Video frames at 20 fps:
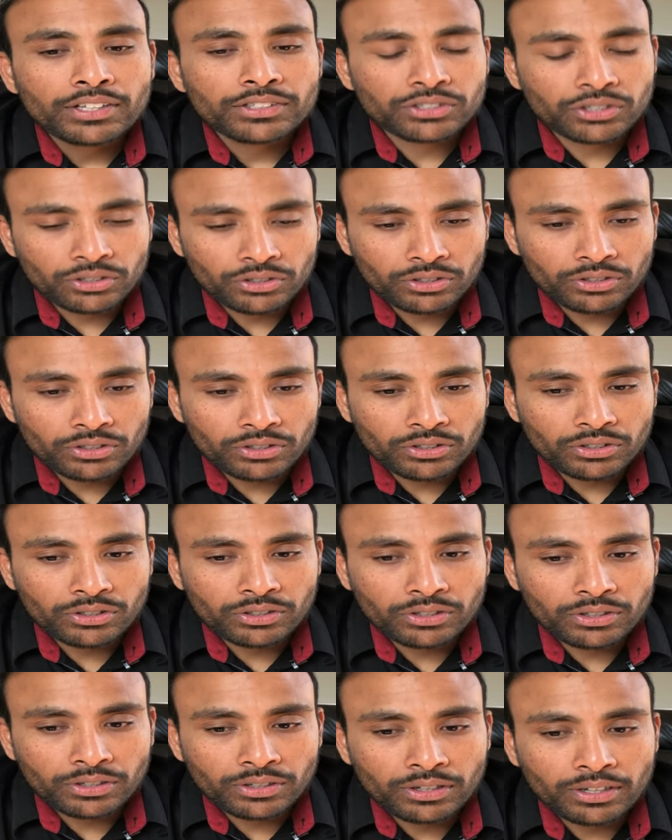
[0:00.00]

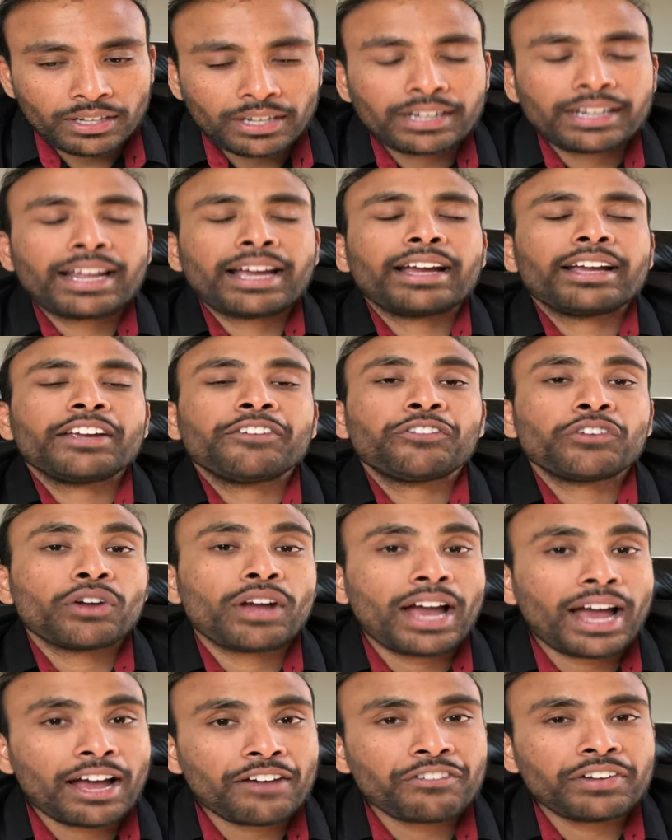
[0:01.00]
So if
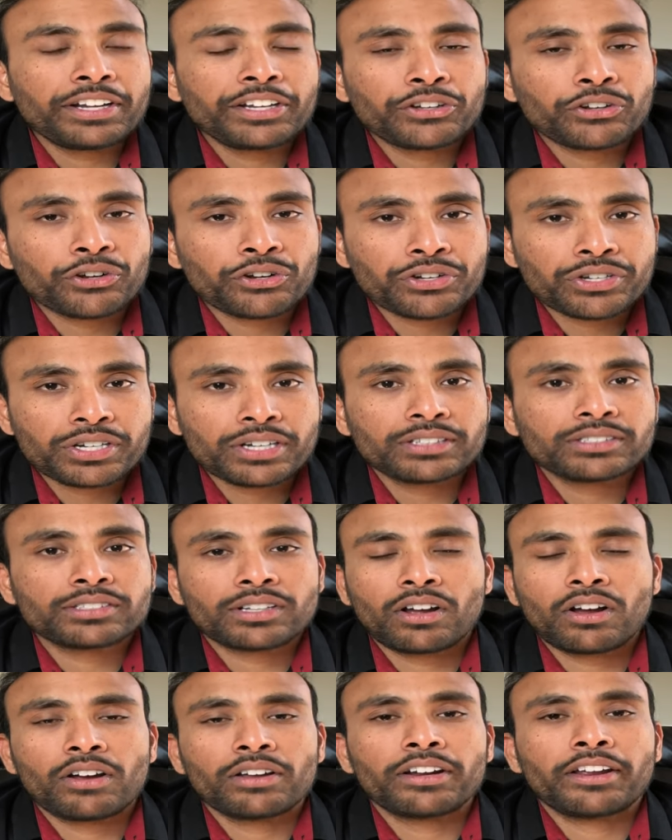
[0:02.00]
you have any
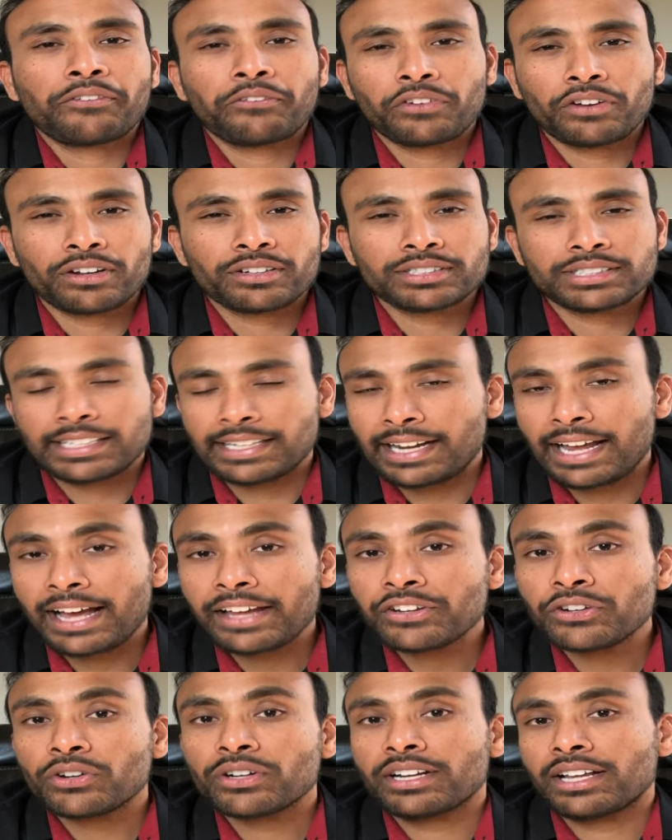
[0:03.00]
questions or if your
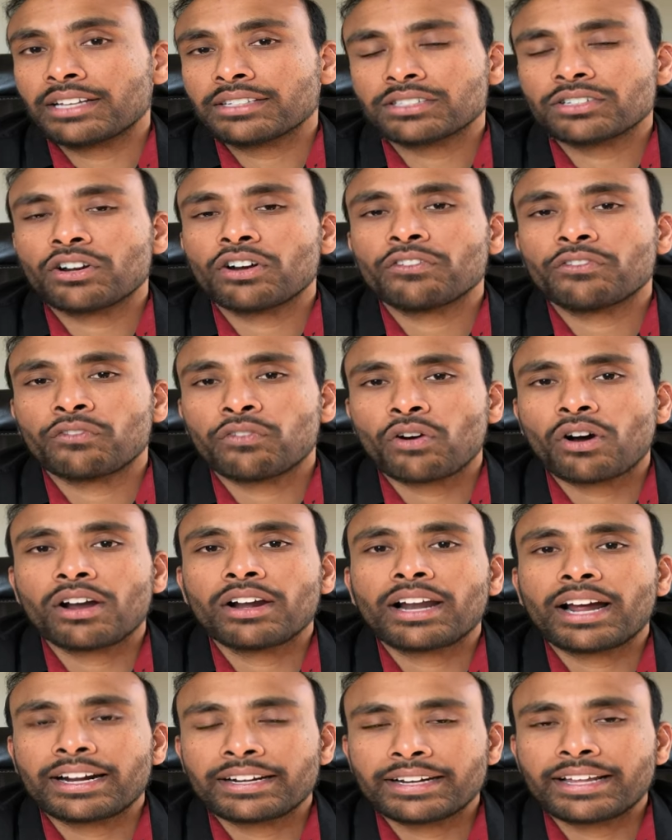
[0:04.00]
scenario does not
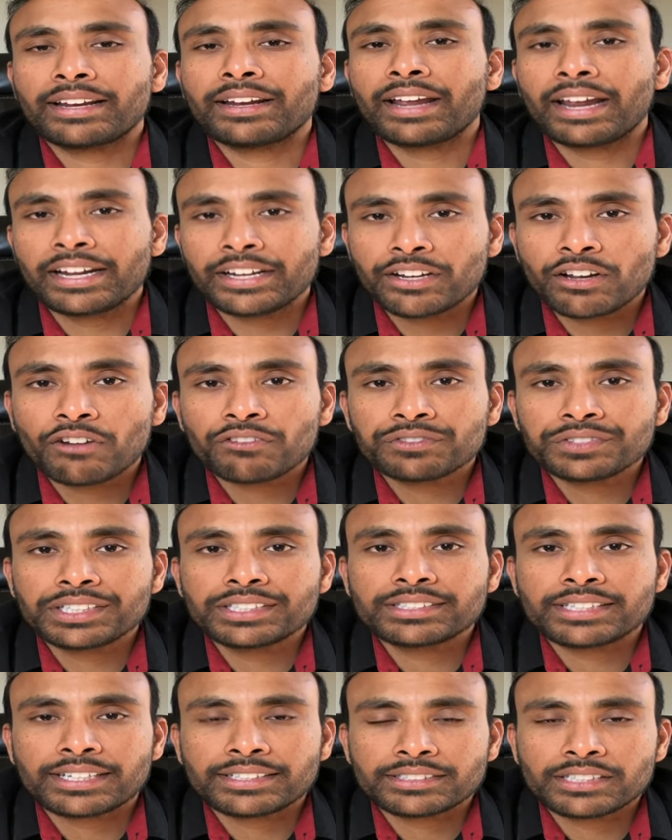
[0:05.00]
fall under any of
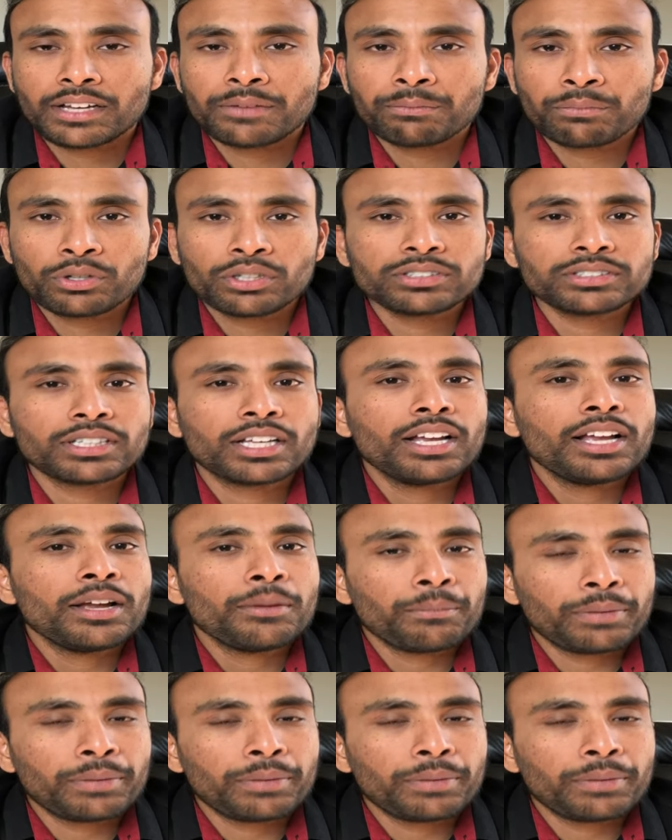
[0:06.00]
these examples,